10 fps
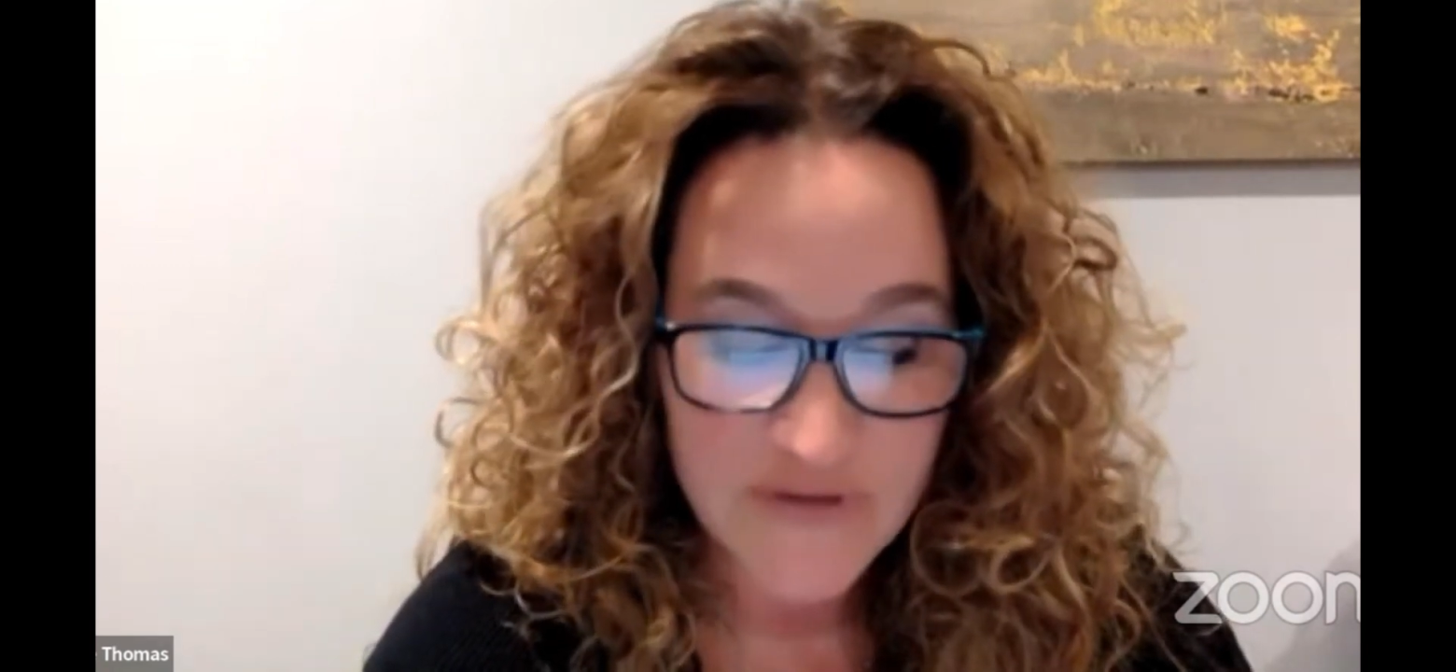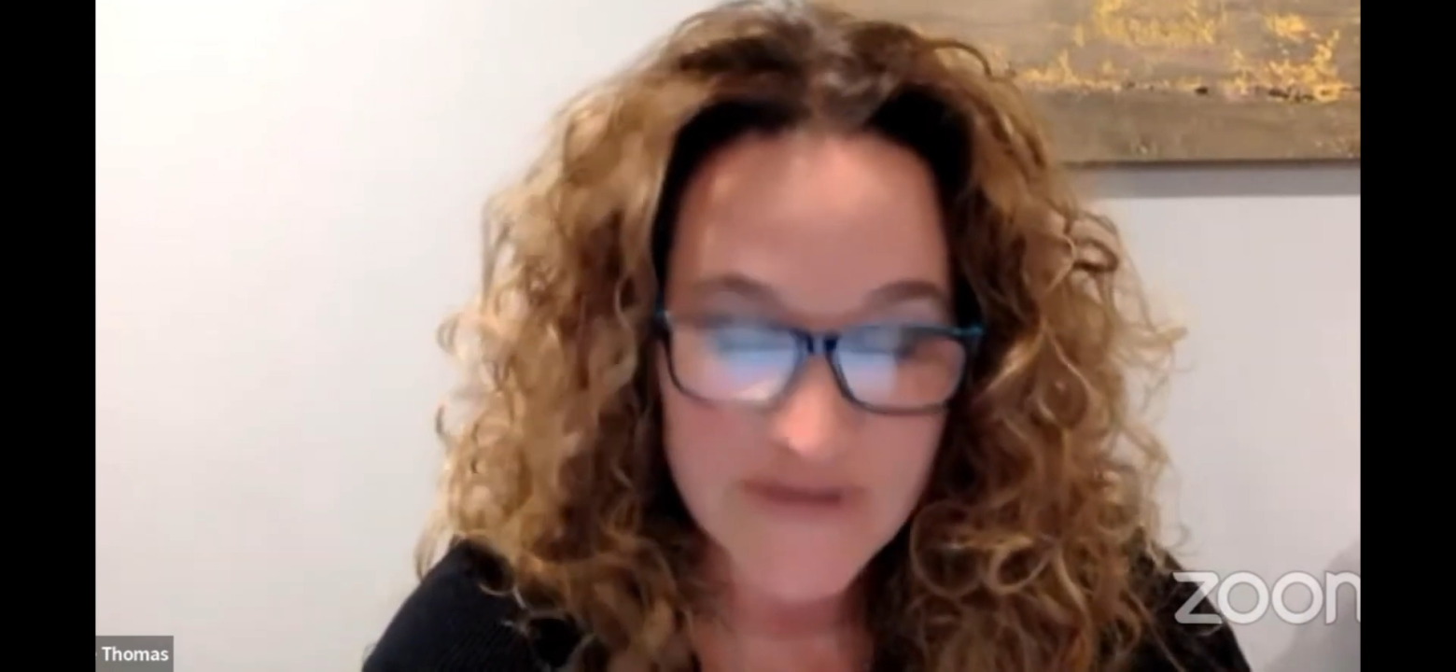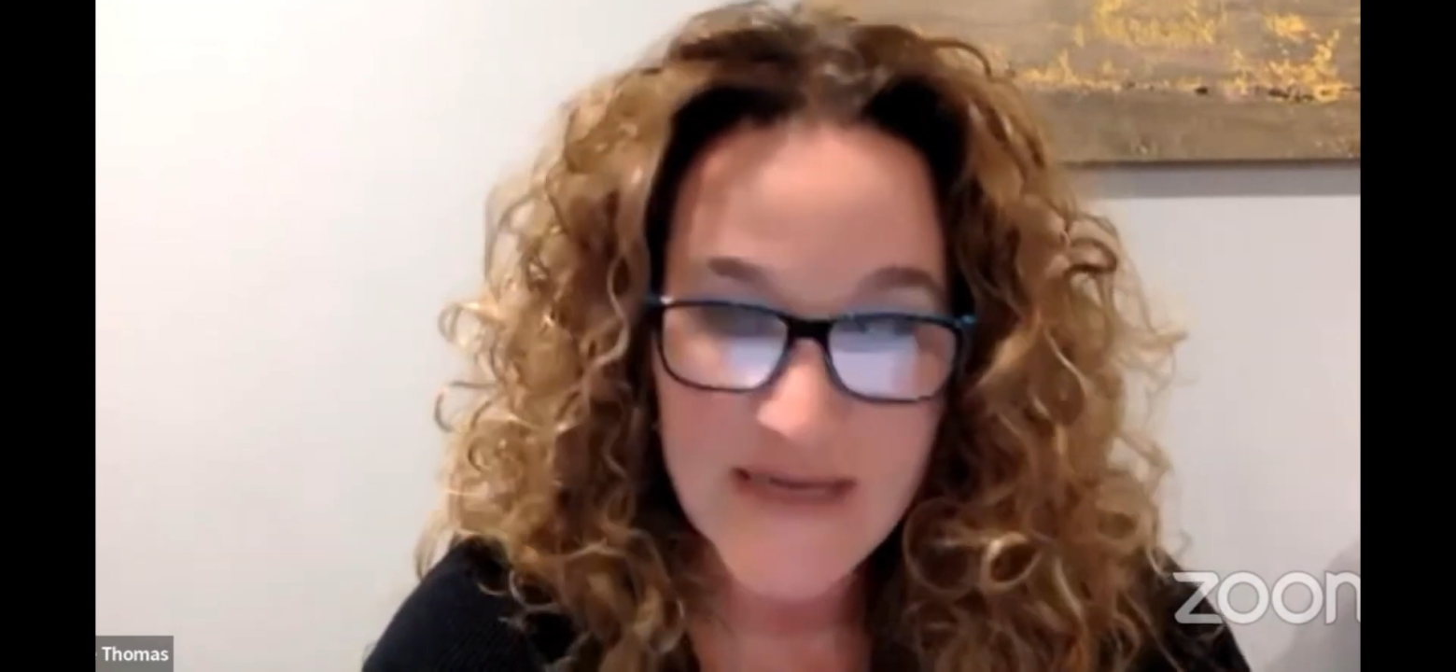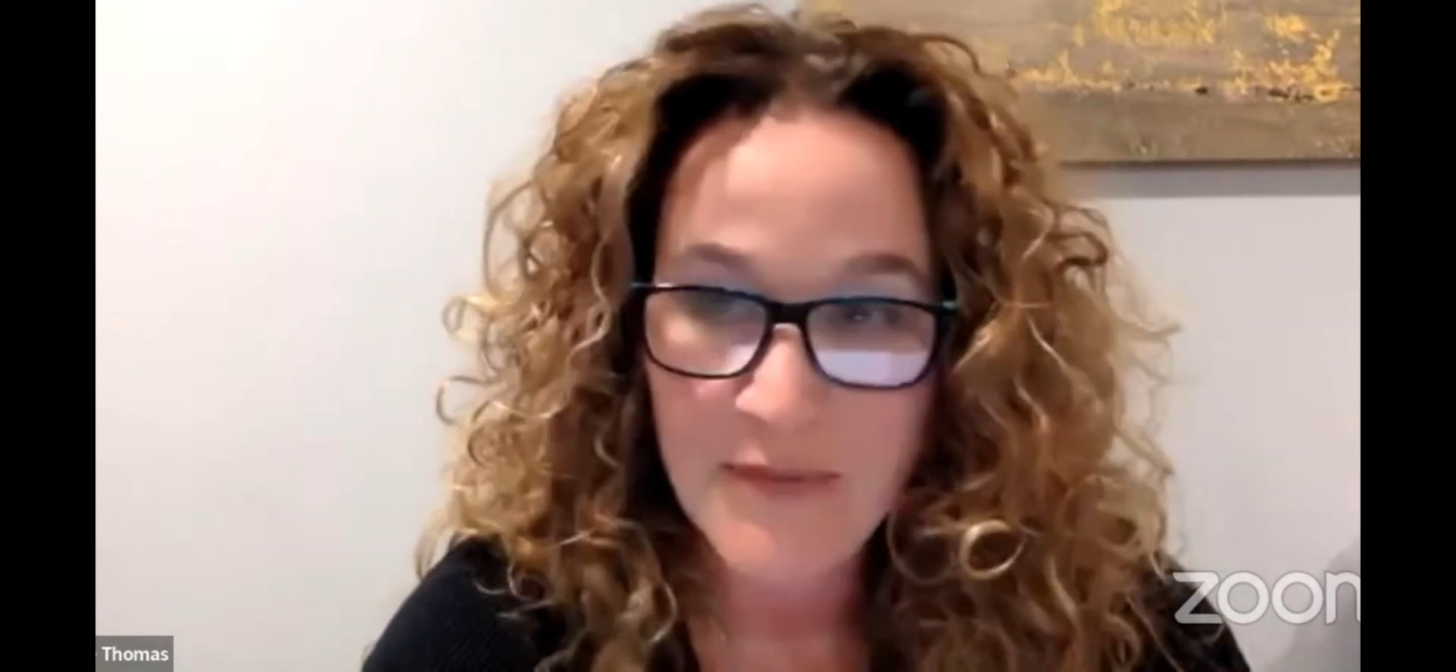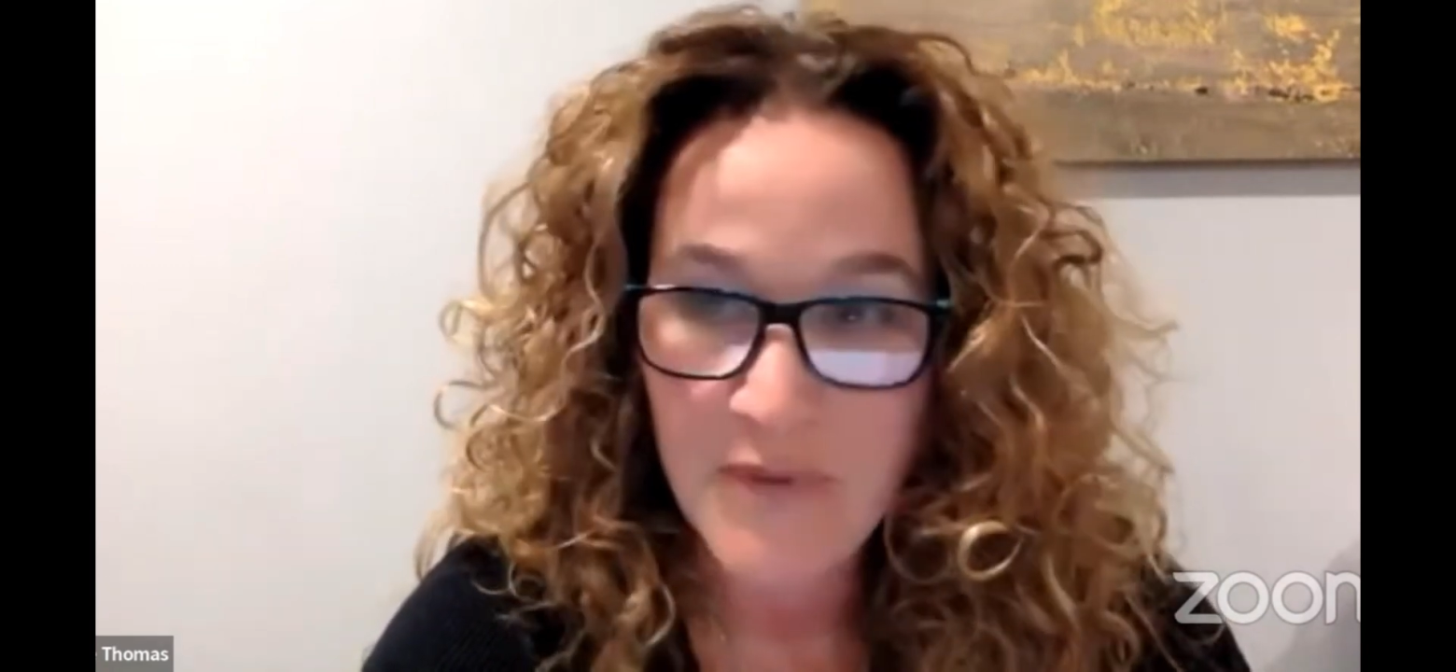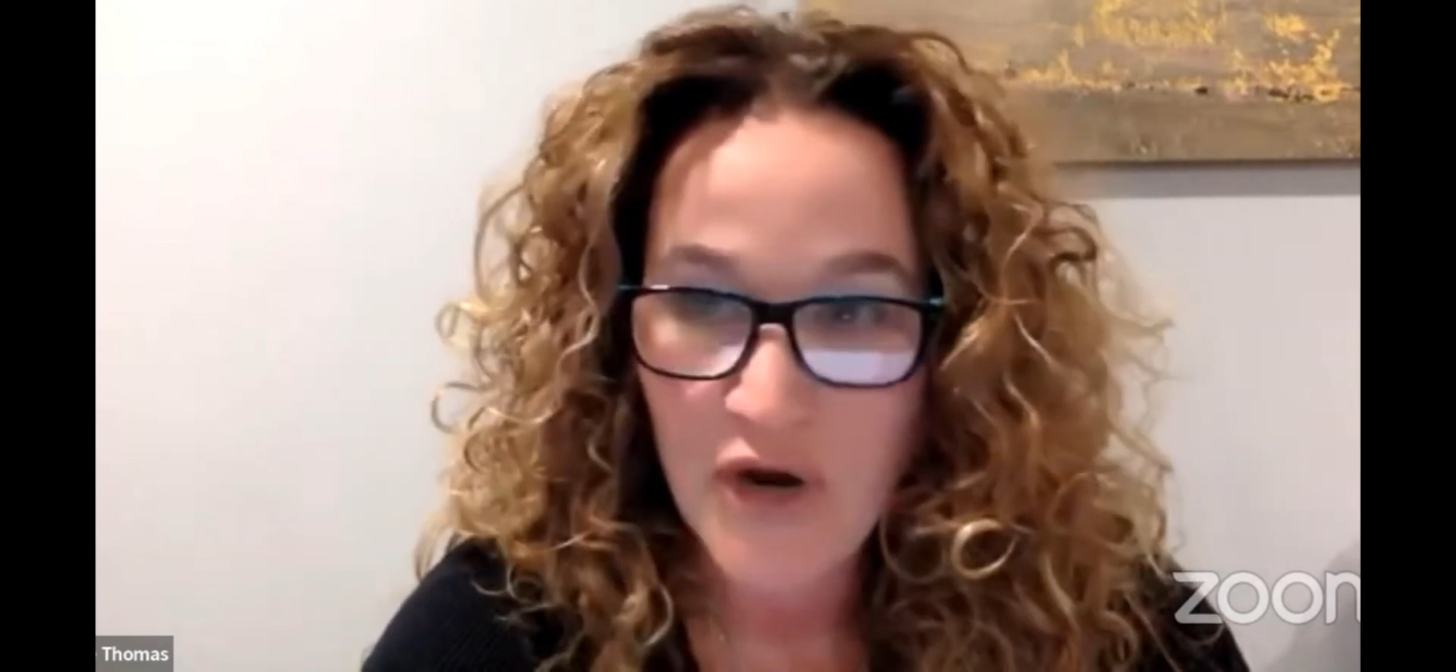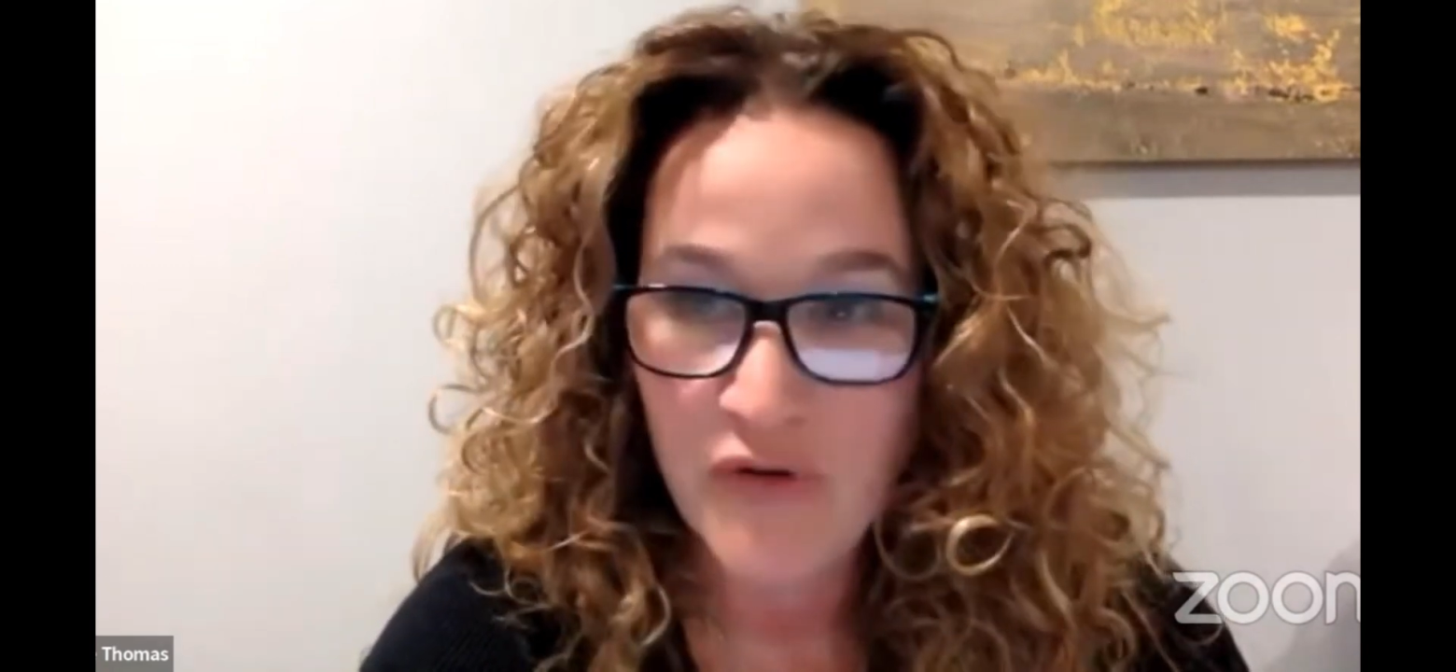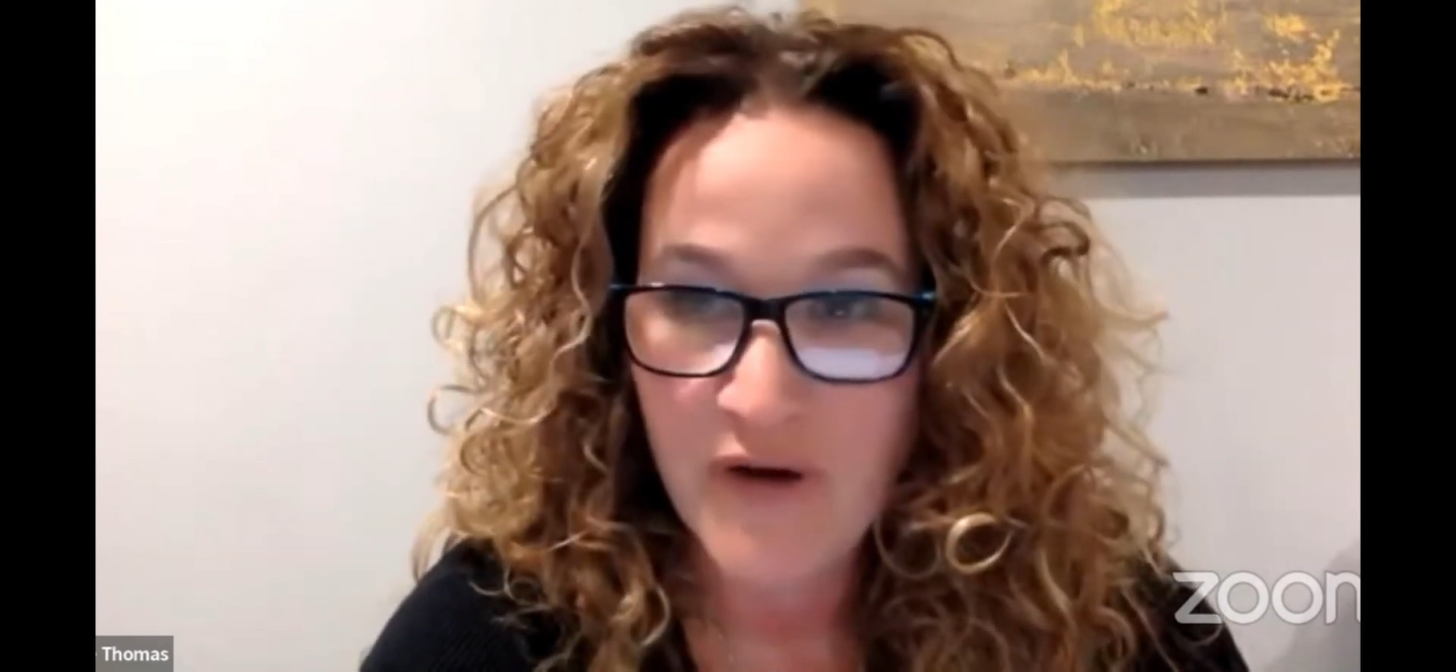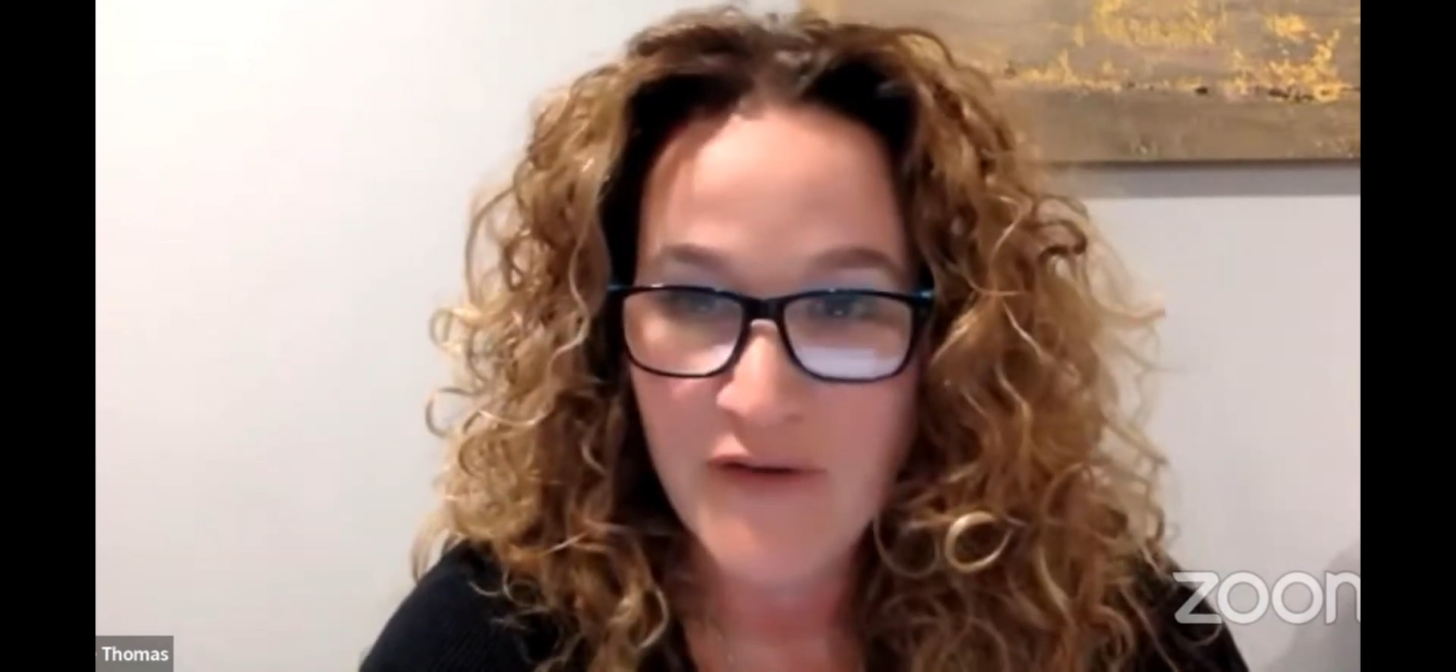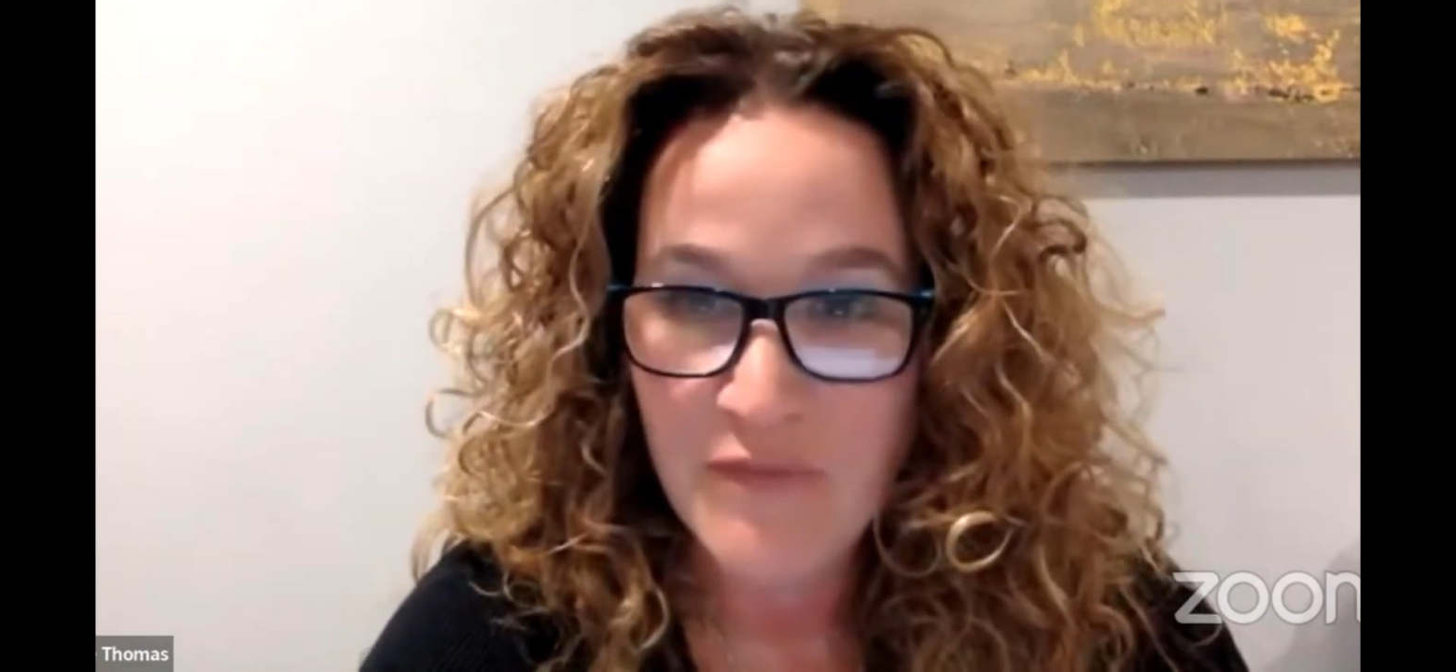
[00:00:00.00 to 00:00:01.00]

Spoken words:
second paragraph